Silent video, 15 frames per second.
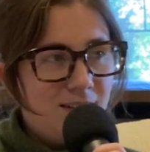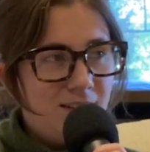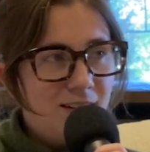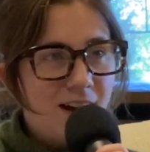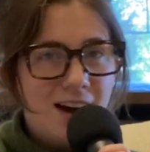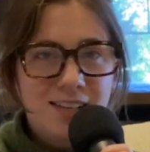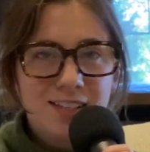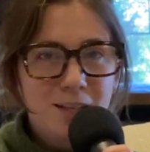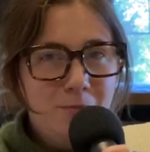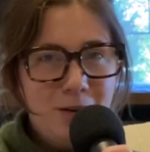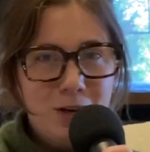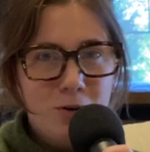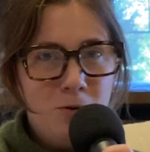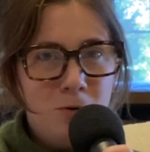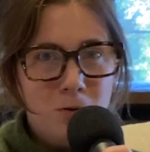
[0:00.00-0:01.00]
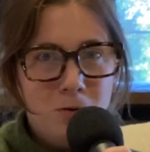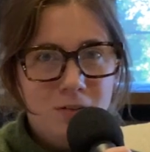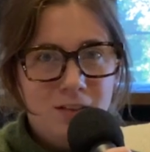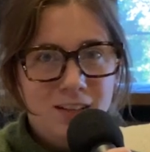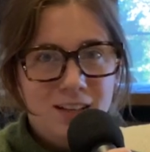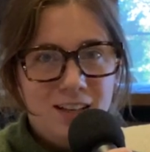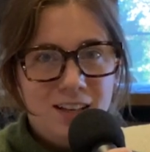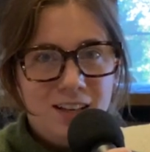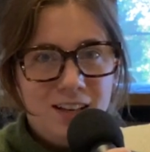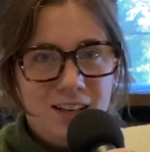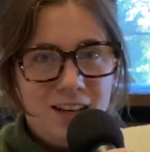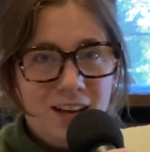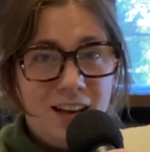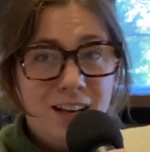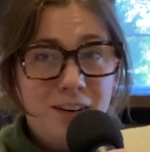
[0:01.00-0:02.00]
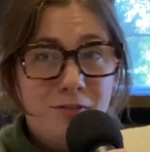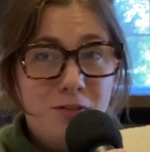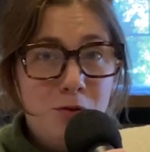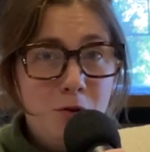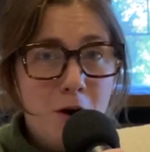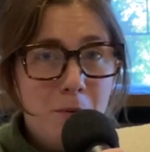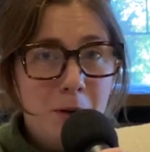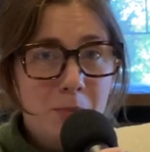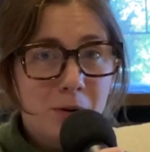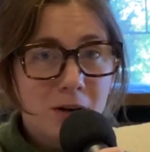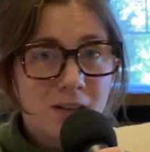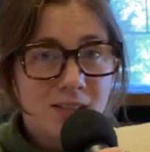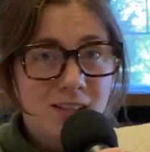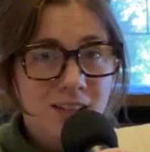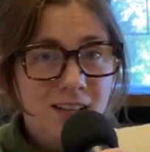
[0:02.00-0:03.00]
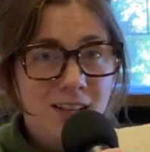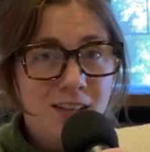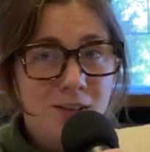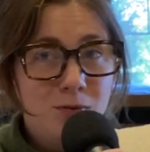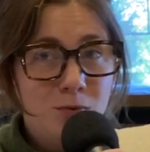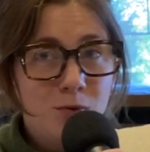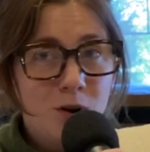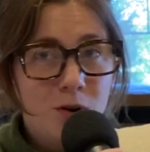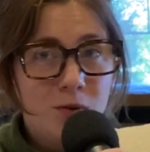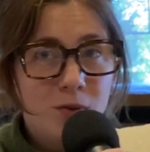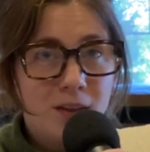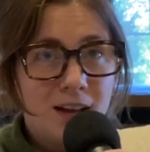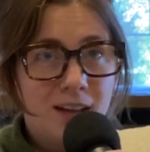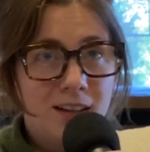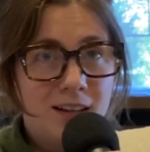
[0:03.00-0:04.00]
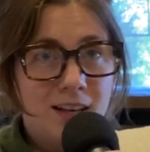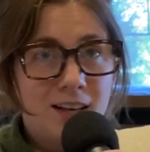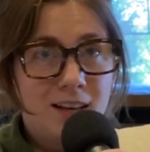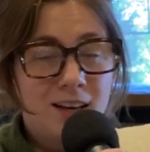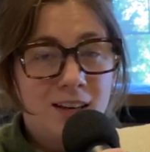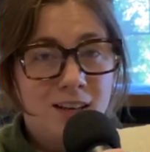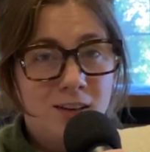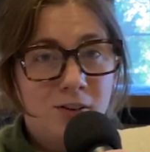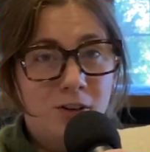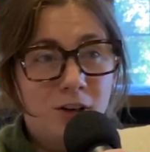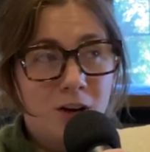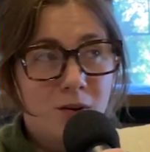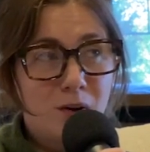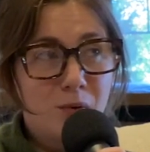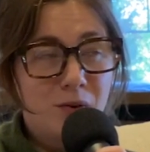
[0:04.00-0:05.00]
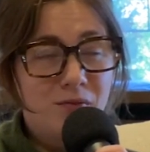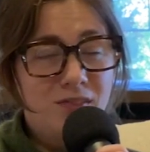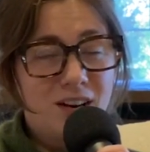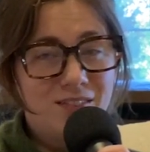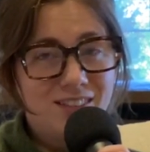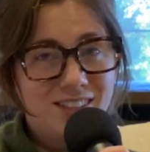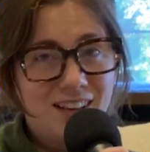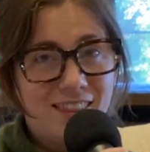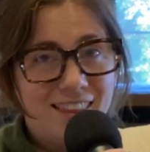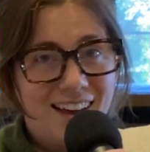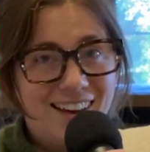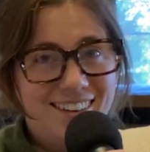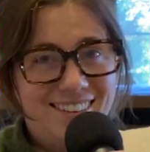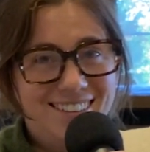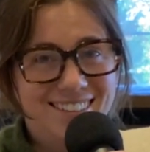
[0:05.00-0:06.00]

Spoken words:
guys can be cool. And if you know me personally, you know that like a year ago, I would have never said that.